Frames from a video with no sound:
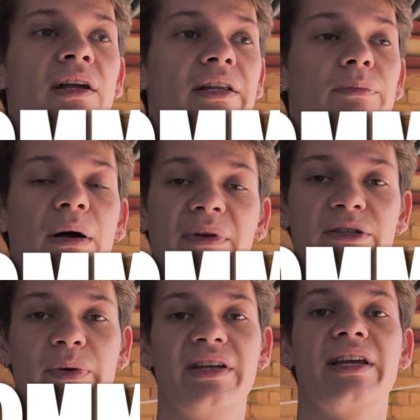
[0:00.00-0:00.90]
The public
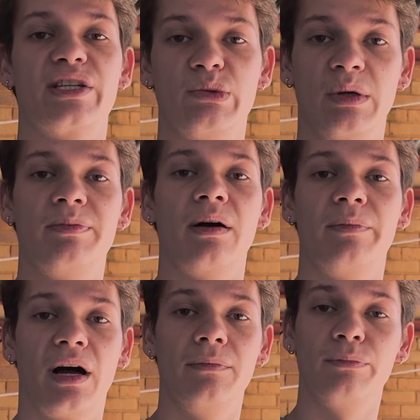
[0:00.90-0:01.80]
space has to be
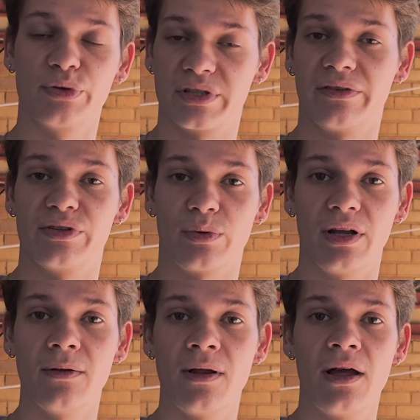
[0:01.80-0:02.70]
positive as
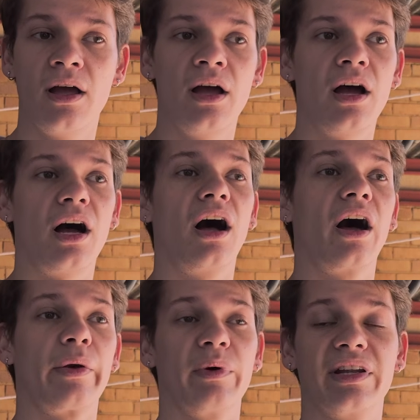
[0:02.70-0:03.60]
well. I
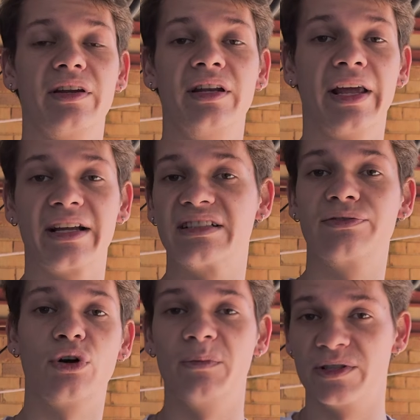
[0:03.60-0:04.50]
don't want any negative
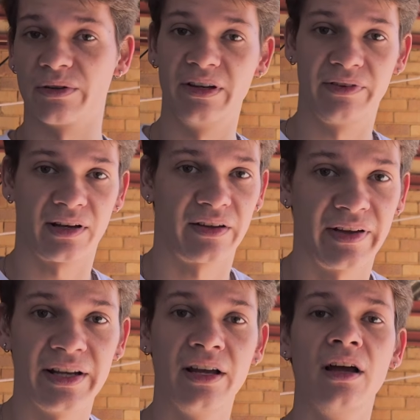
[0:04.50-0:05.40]
comments or anything like
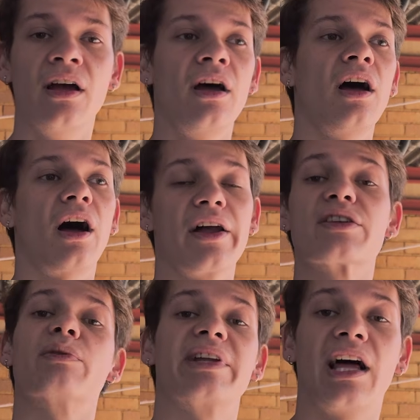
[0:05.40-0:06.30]
that. I just
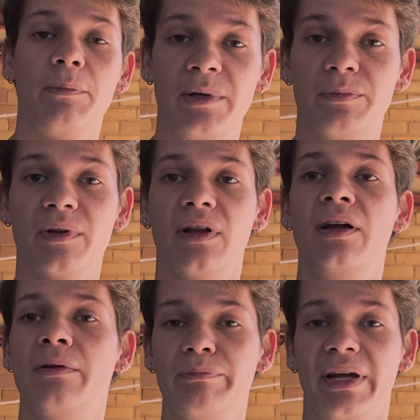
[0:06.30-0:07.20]
want to help people
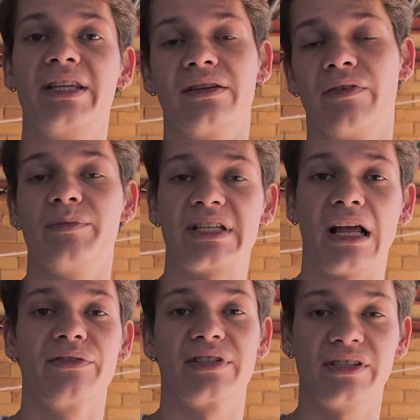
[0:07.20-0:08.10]
better
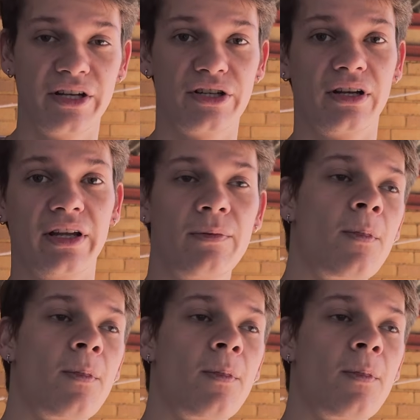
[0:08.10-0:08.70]
themselves, essentially.